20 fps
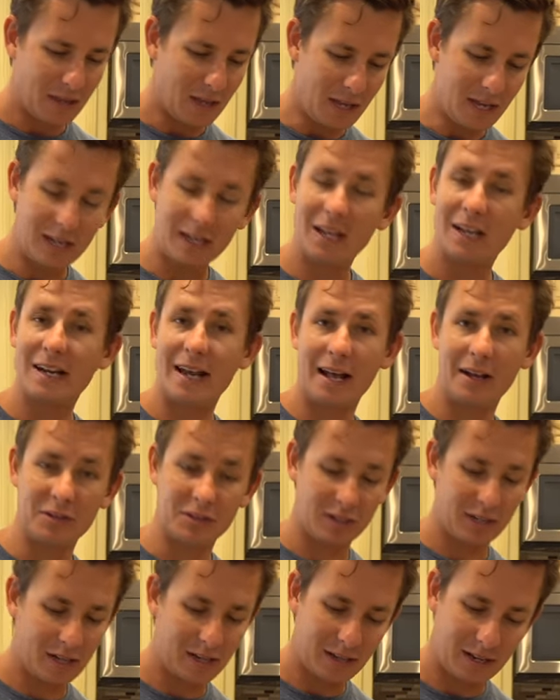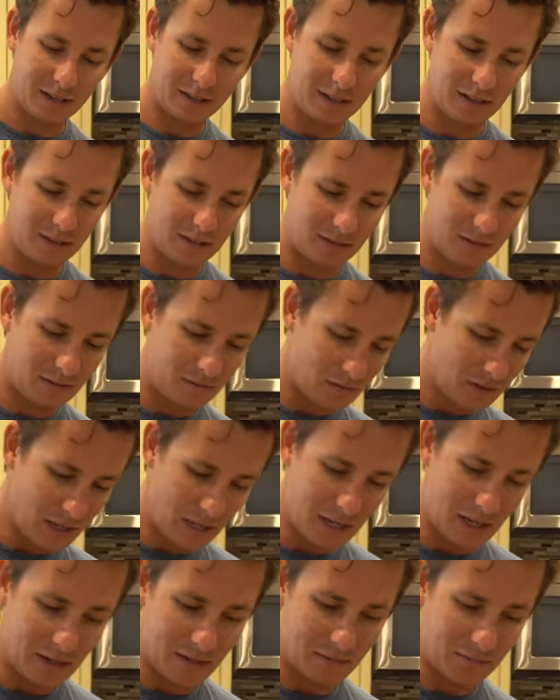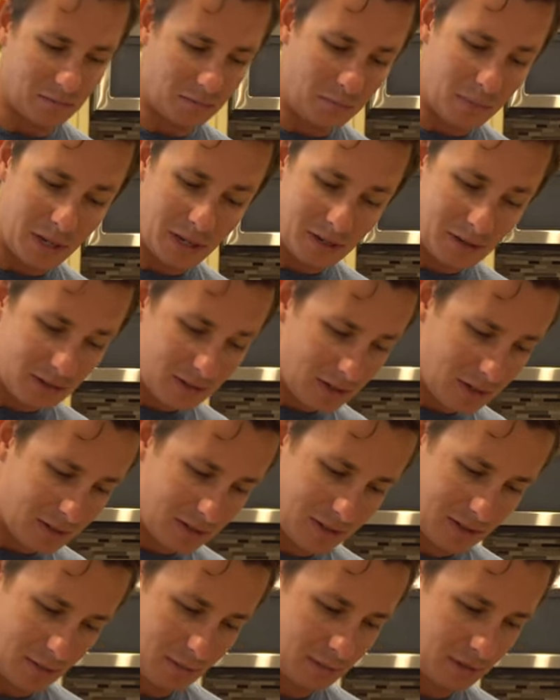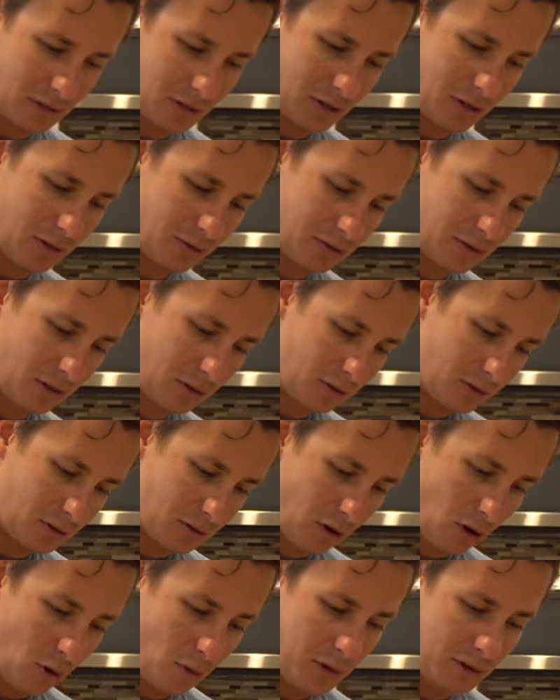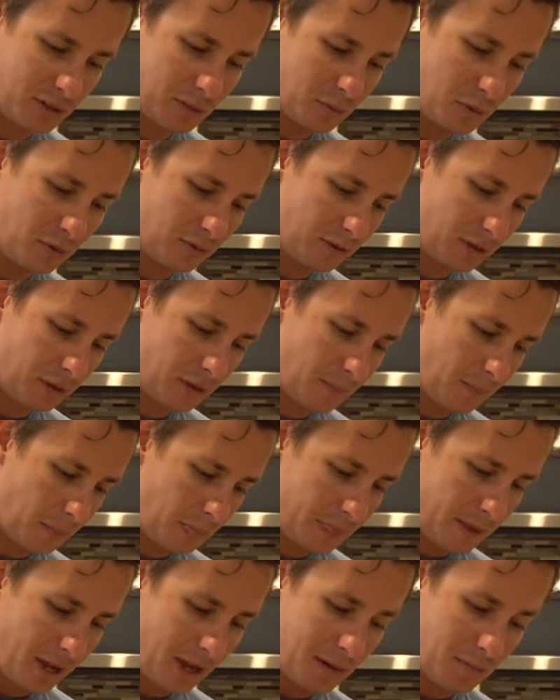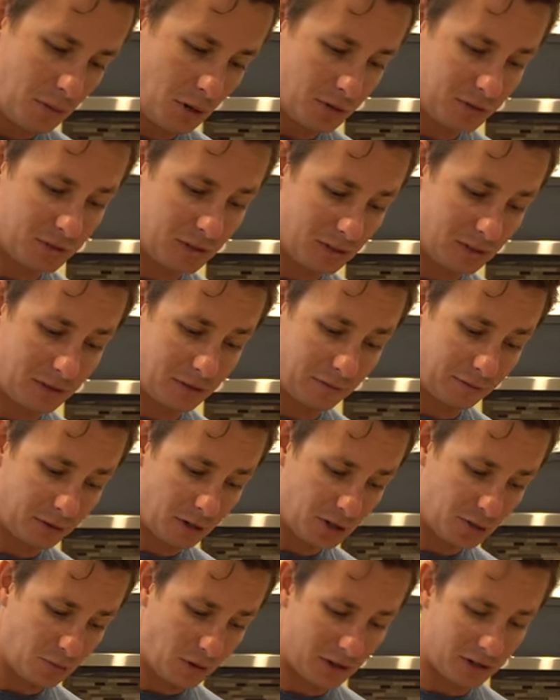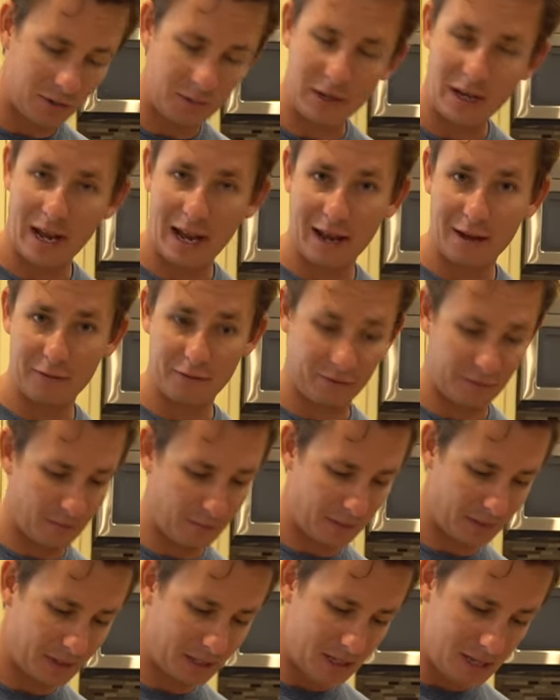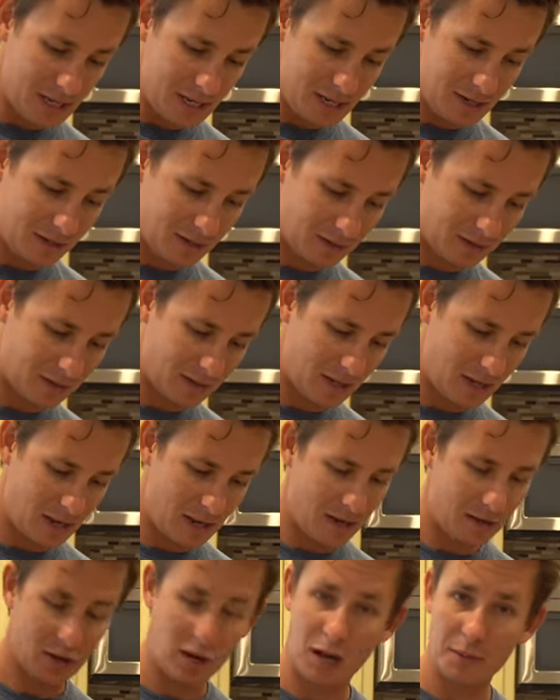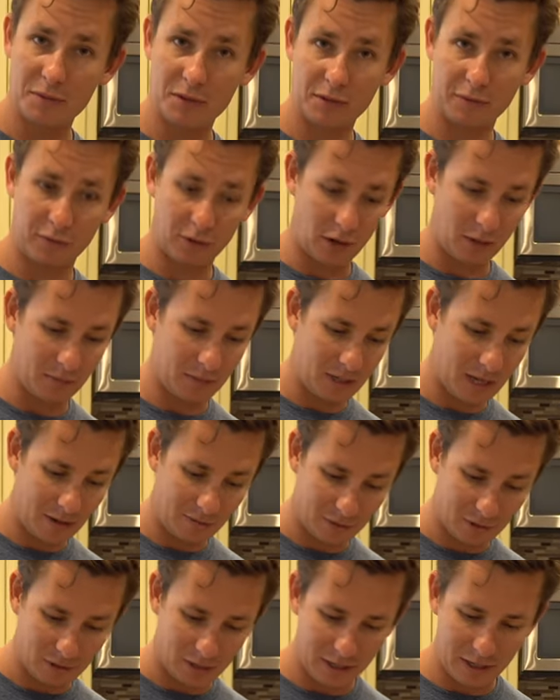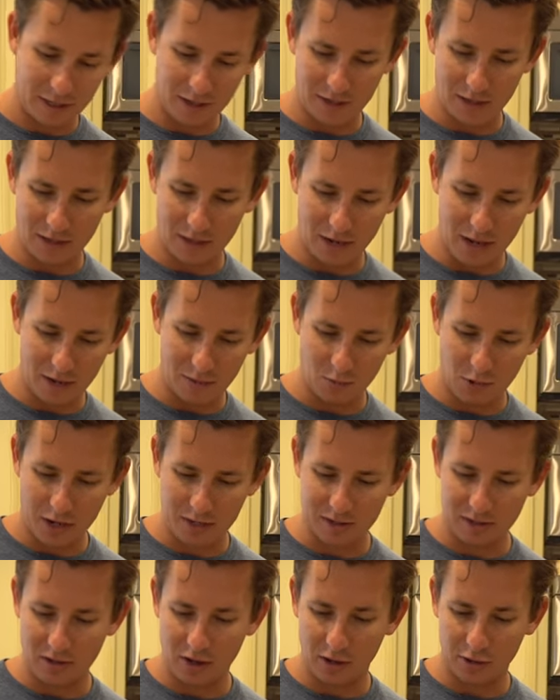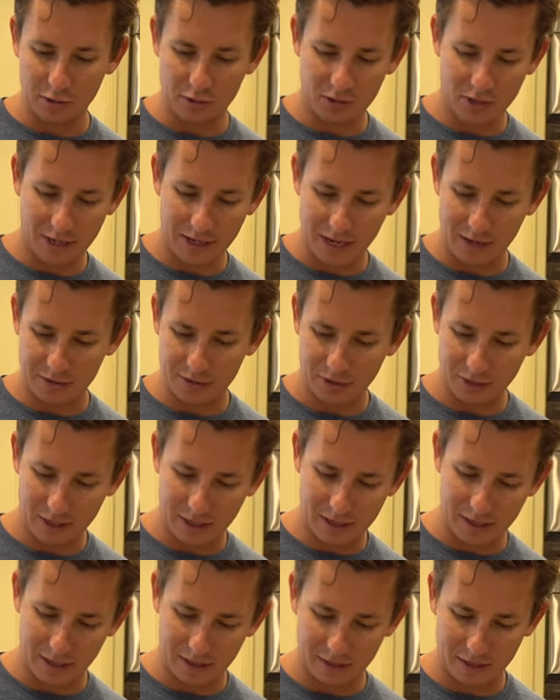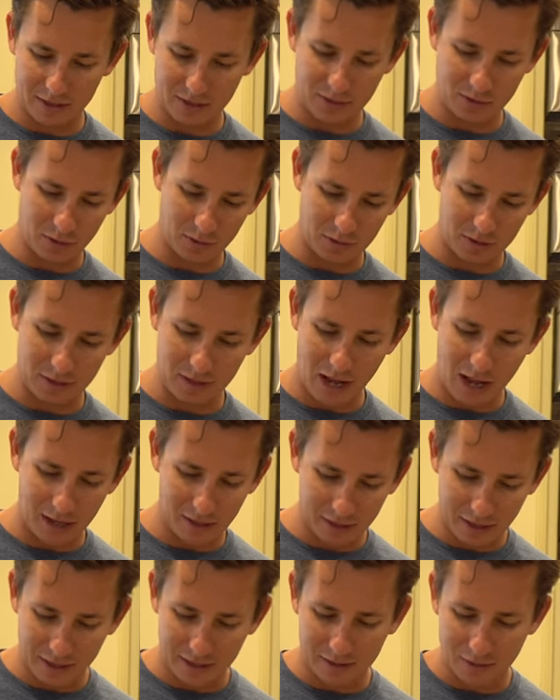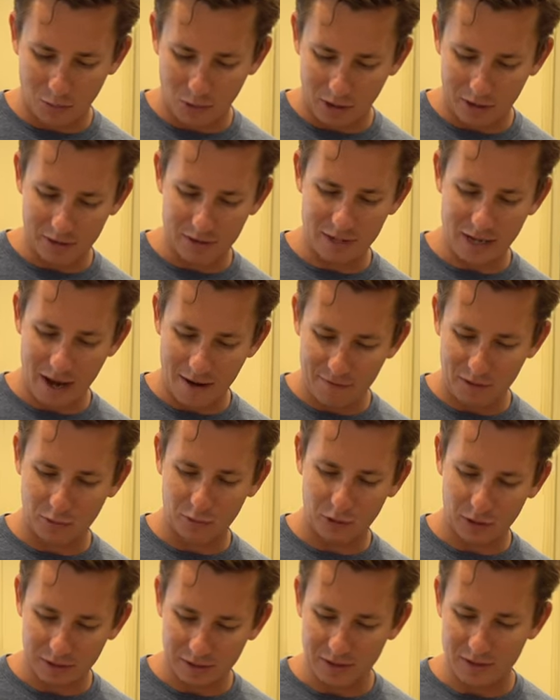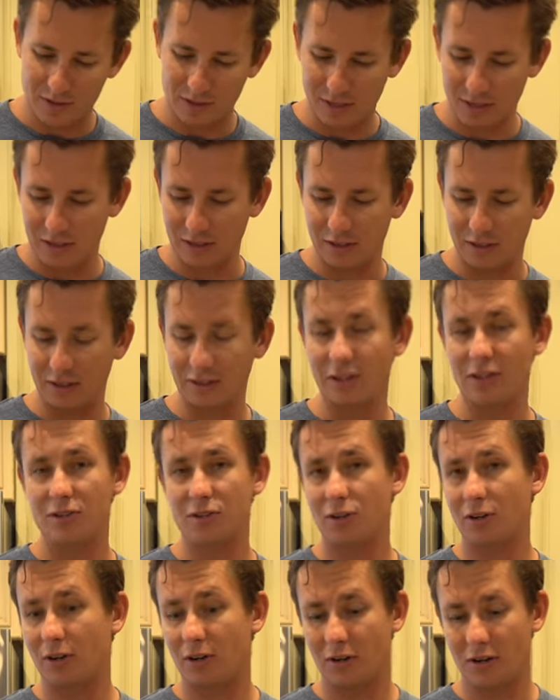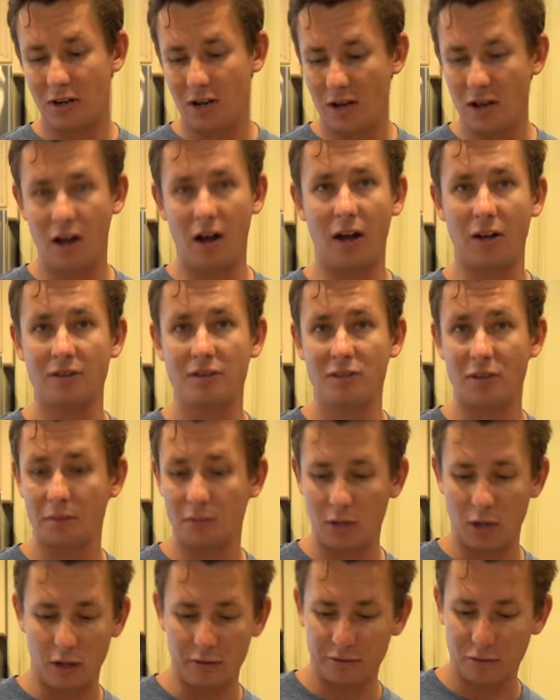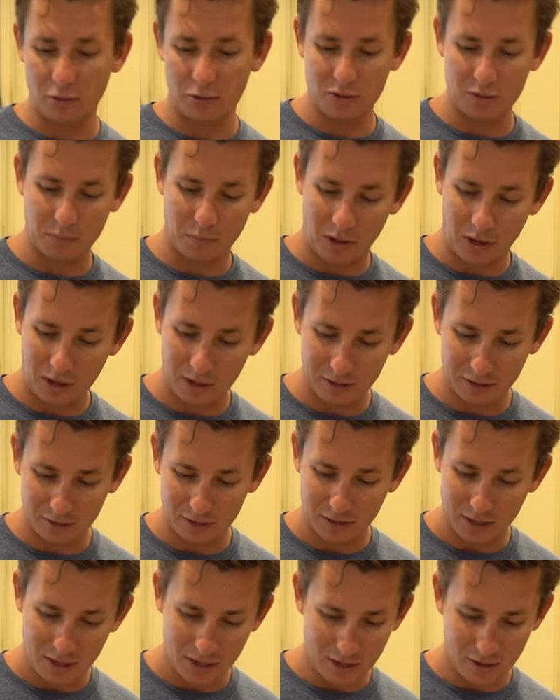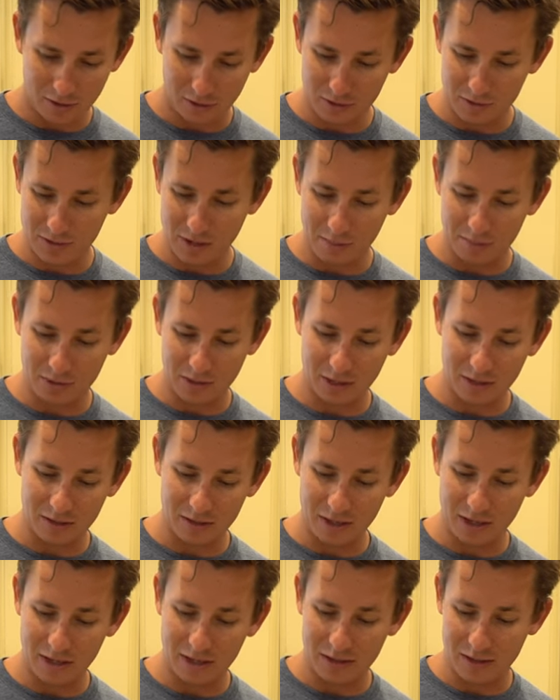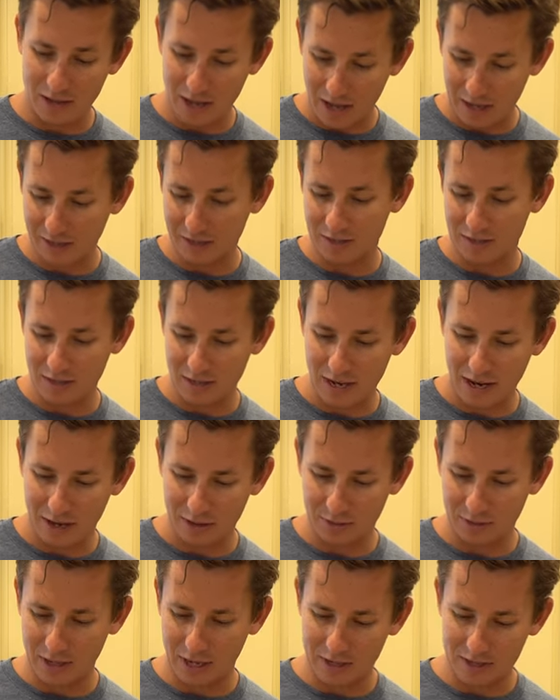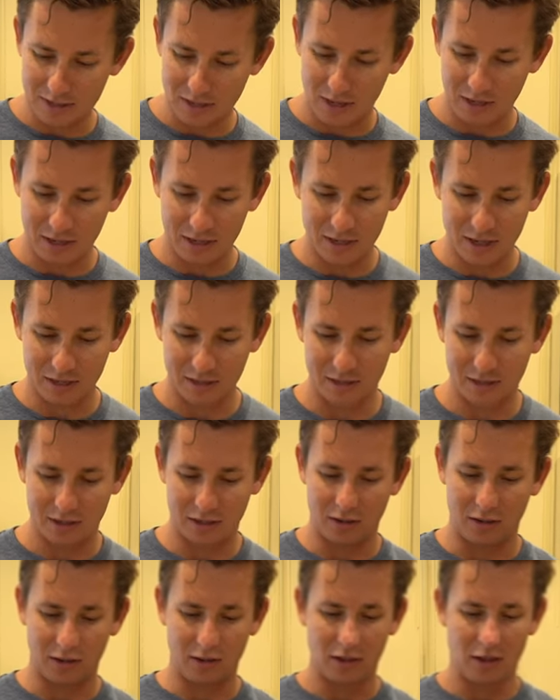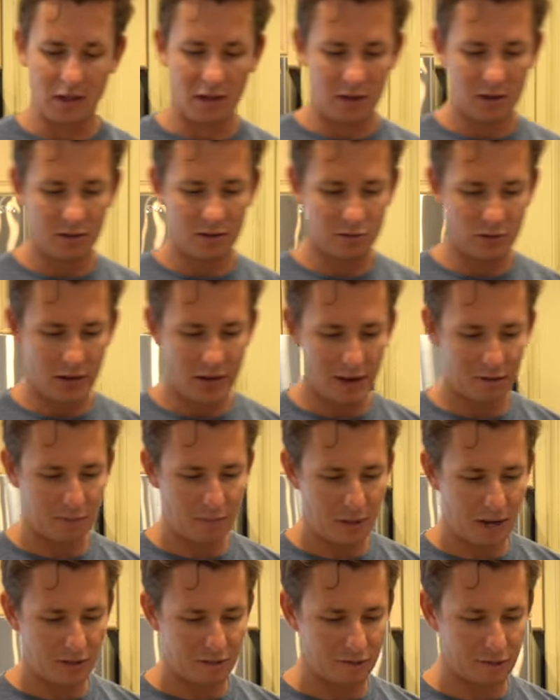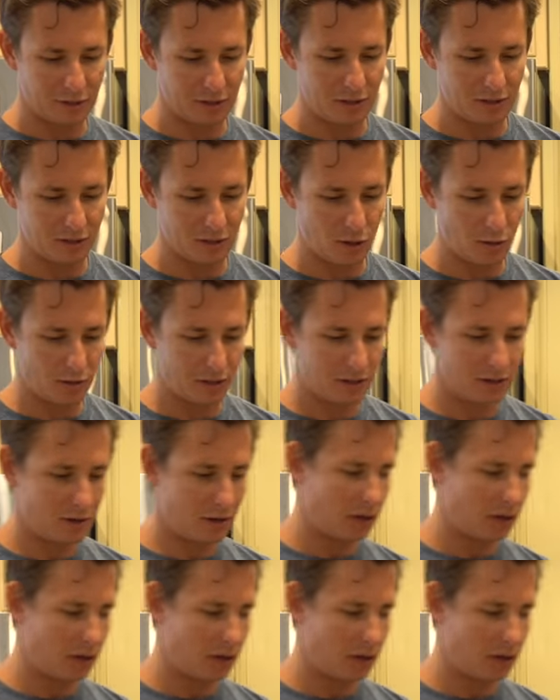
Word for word: in canals connected in big systems, you know, so it's always moving. And most of the freshwater we have east comes from the Everglades and, west, and all those canals are connected. So it's not like the water's ever really sitting there. Unless you're on some golf course pond or something, then I could see how that's not connected at all. So I have my fillets coated in